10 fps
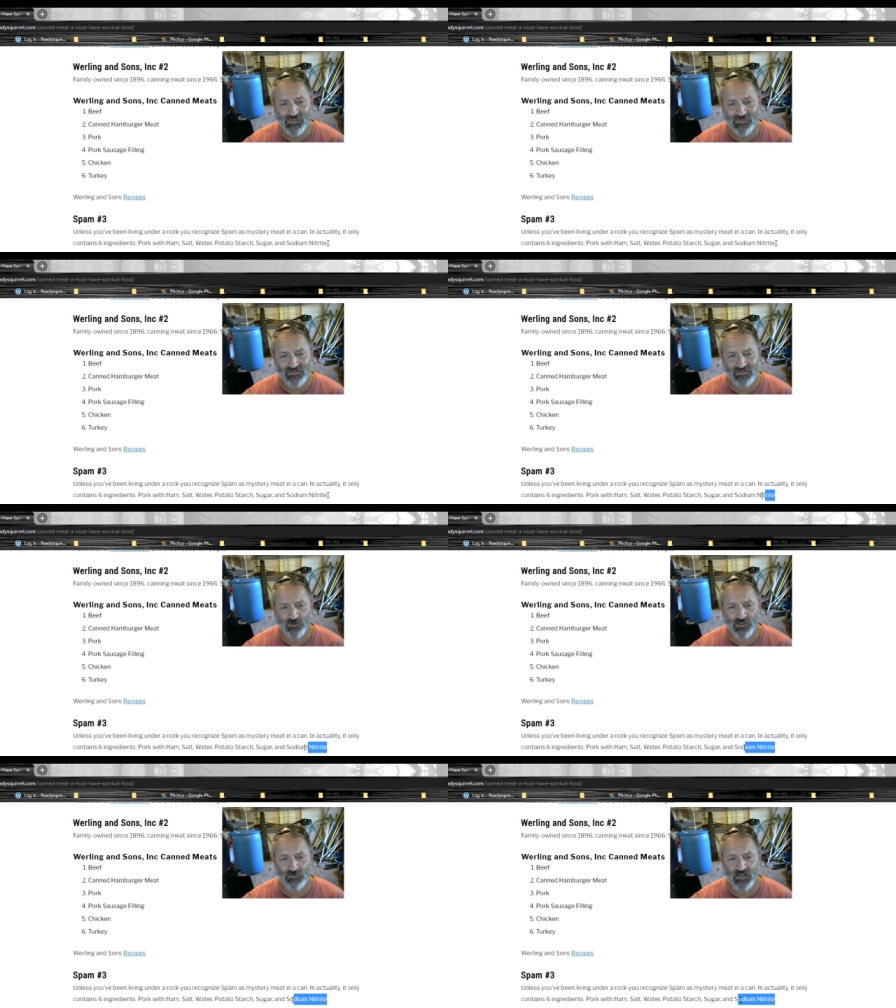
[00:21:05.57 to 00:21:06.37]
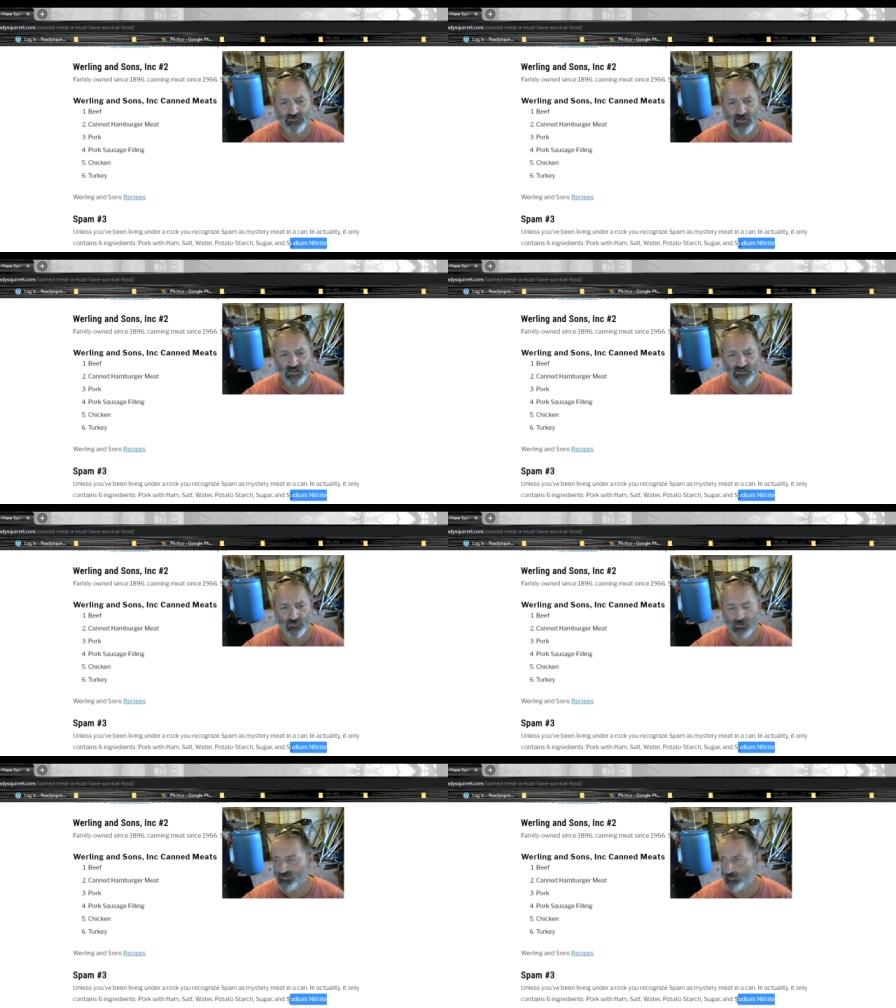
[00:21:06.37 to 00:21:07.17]
That sodium nitrite is
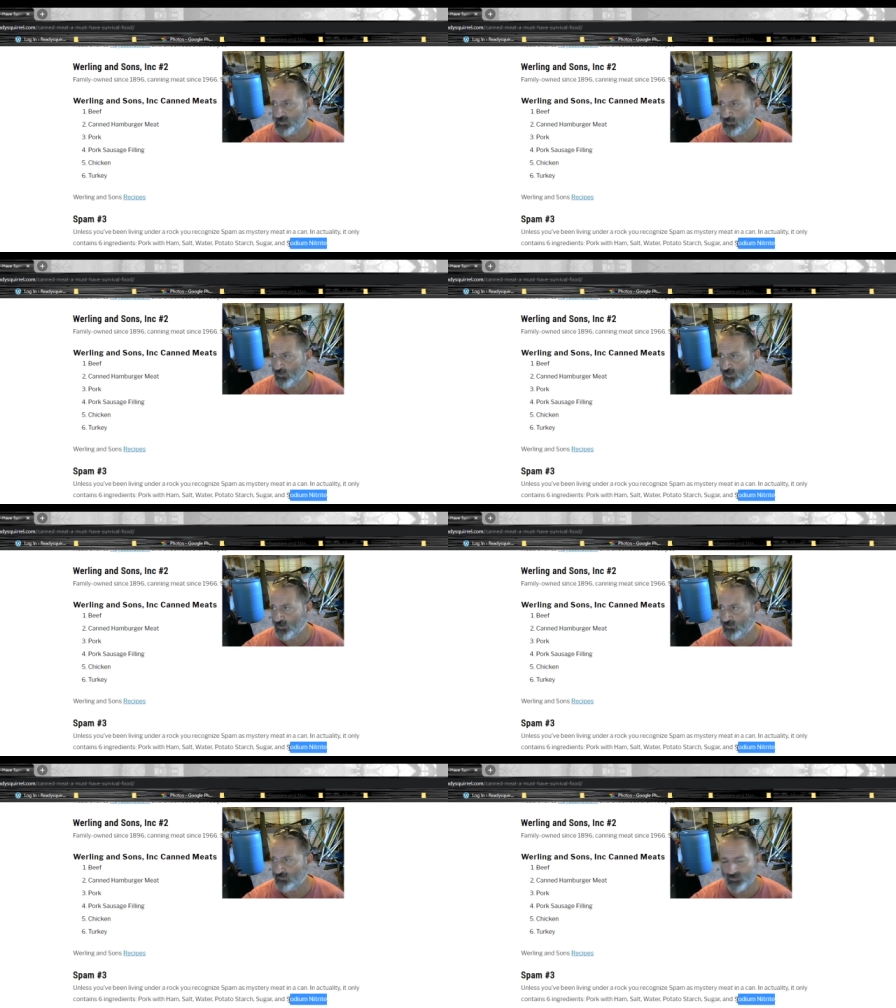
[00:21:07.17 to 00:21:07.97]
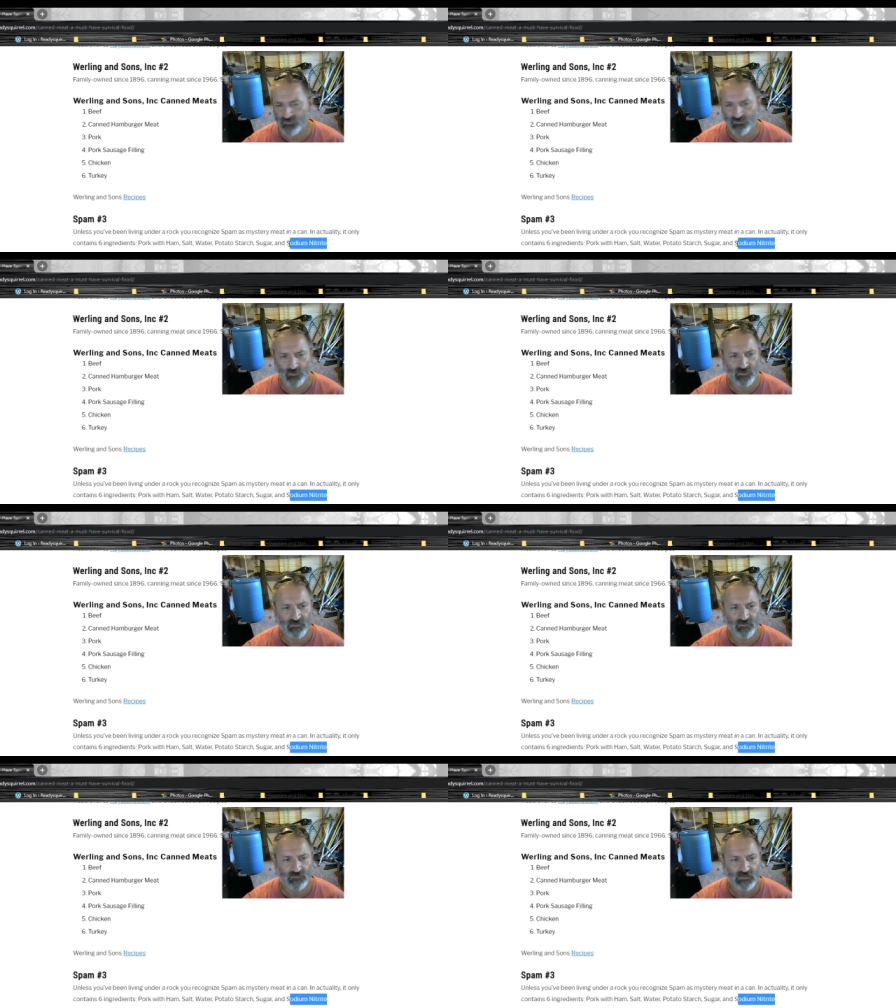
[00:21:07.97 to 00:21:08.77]
what some people are concerned with.